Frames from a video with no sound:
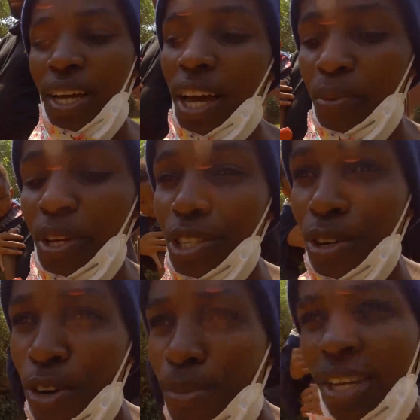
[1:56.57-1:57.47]
I reached
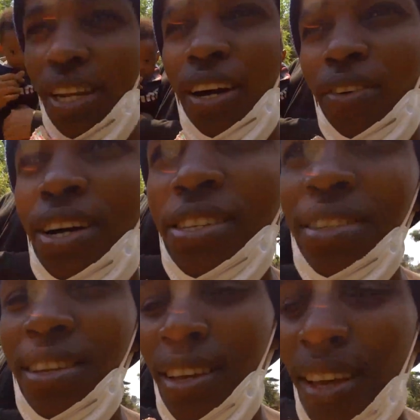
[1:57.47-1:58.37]
home and I
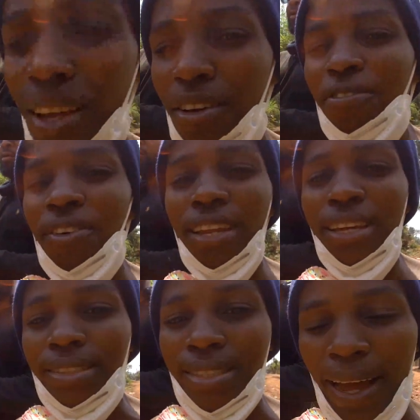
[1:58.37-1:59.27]
was
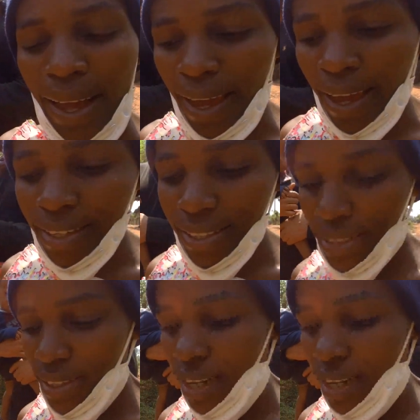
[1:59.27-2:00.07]
feeling tired.